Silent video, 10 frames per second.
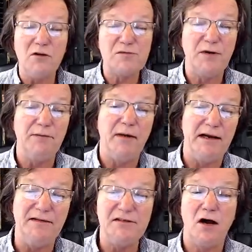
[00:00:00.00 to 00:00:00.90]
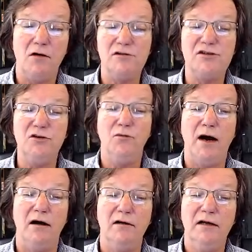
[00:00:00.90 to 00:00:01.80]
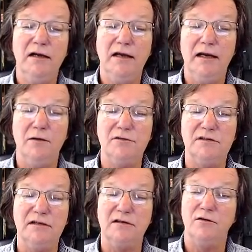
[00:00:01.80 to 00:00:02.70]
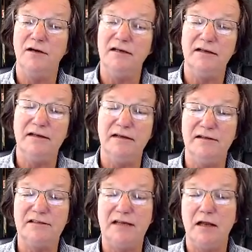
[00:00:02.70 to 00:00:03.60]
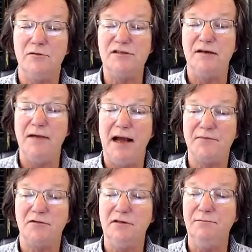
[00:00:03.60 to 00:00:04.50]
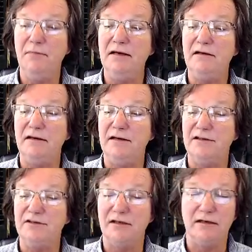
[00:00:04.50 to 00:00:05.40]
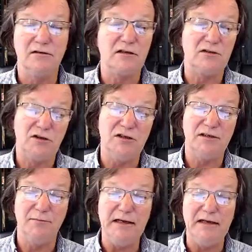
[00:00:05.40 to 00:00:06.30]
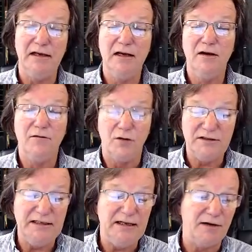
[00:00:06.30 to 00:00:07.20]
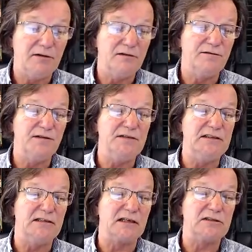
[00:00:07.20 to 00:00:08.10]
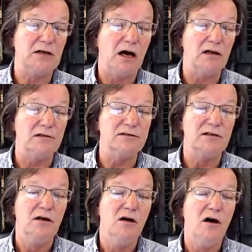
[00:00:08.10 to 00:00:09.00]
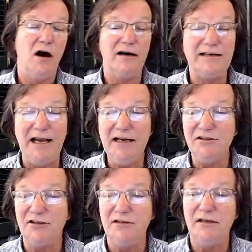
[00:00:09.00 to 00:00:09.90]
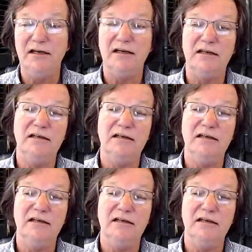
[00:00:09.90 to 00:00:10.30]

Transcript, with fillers: bring money. These always do well. And it was, according to the, the sell, it was in absolutely mint condition. And it looked good to me. $1,456. On occasion, uh,